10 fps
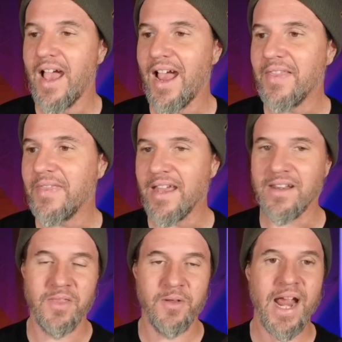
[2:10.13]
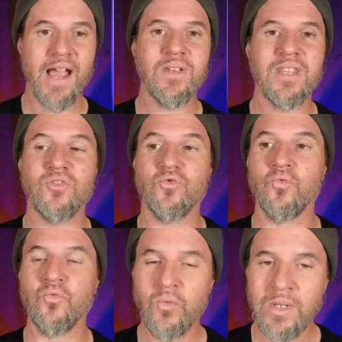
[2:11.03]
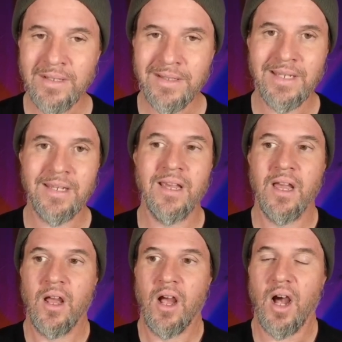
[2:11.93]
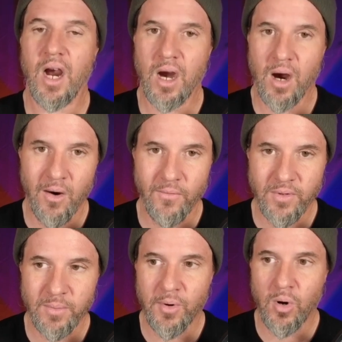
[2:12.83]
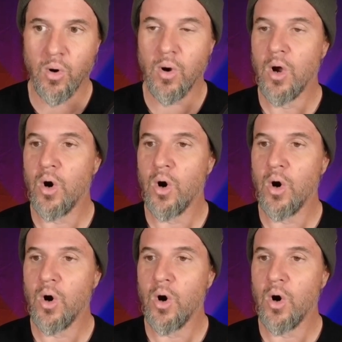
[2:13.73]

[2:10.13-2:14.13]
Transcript: And then they're having these really uncomfortable,